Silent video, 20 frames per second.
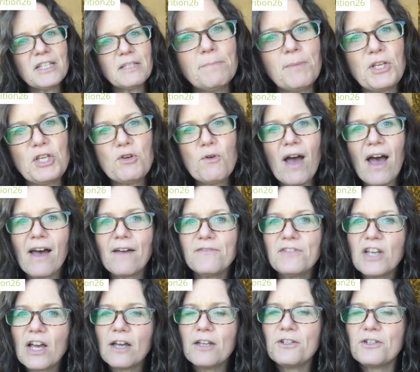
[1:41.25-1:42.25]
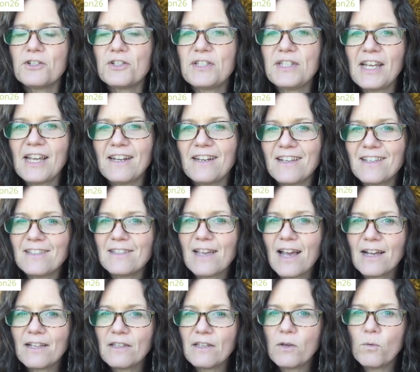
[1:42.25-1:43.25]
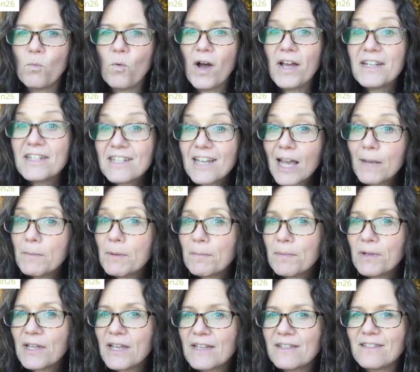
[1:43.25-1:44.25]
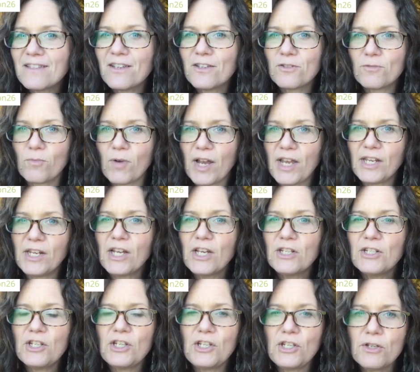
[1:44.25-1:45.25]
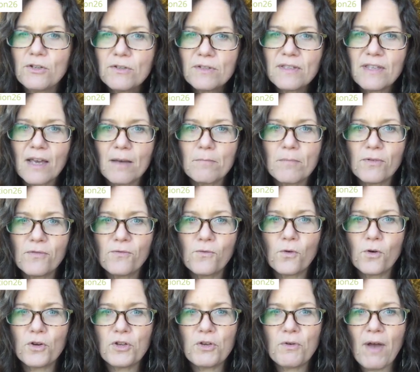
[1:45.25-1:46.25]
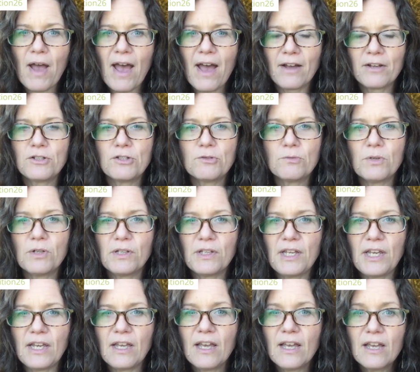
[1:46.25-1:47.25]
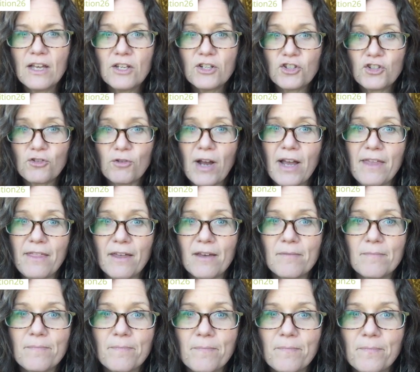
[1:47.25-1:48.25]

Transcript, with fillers: but you have to understand exactly what time and place is right to use them before you actually try them.